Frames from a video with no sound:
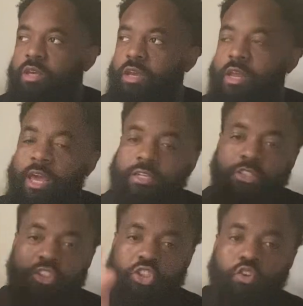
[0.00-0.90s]
And I
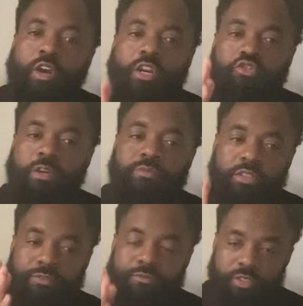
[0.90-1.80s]
still gotta drop
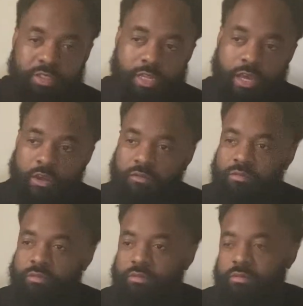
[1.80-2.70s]
this freestyle
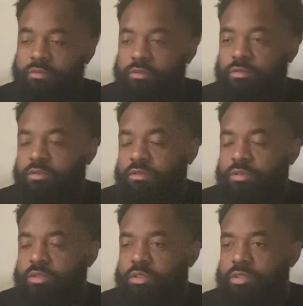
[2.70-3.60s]

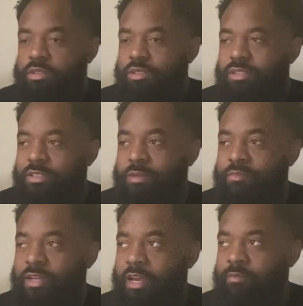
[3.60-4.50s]

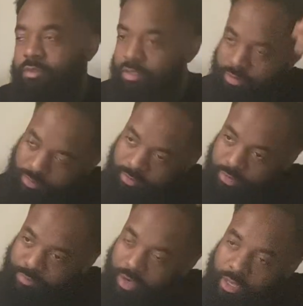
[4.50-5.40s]
sometime.
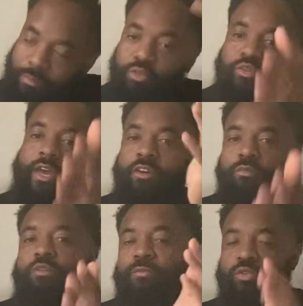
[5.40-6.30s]
I'm gonna do
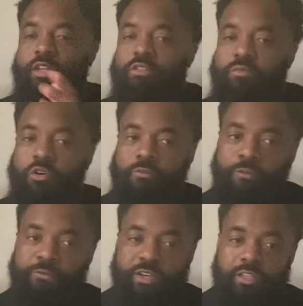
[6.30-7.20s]
that tomorrow. But
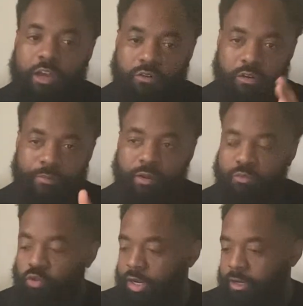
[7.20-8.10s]
the freestyle gonna come in the
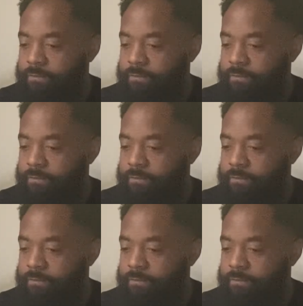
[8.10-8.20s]
morning.